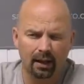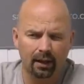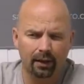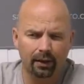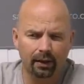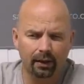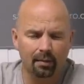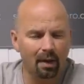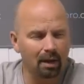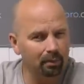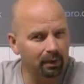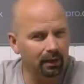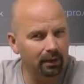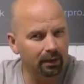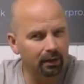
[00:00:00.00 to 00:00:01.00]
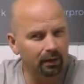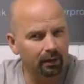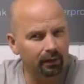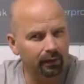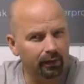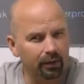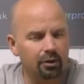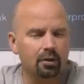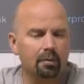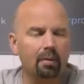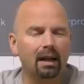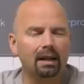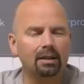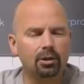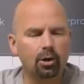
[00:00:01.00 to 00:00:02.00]
I think there might be a version
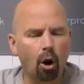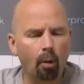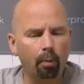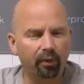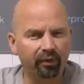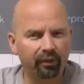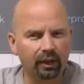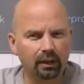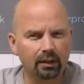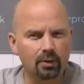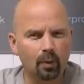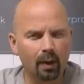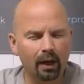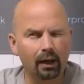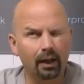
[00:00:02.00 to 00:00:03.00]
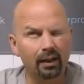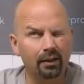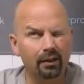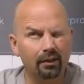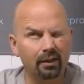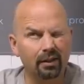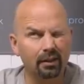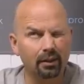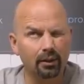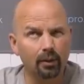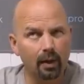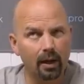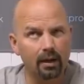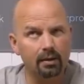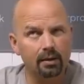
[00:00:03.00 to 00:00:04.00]
by Top Fin as well, either in the
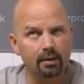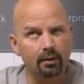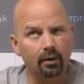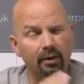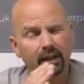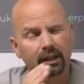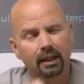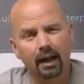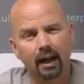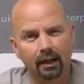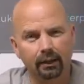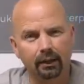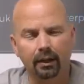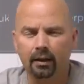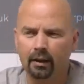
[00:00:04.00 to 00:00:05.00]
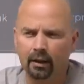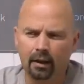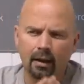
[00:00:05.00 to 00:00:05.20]
US or in Canada.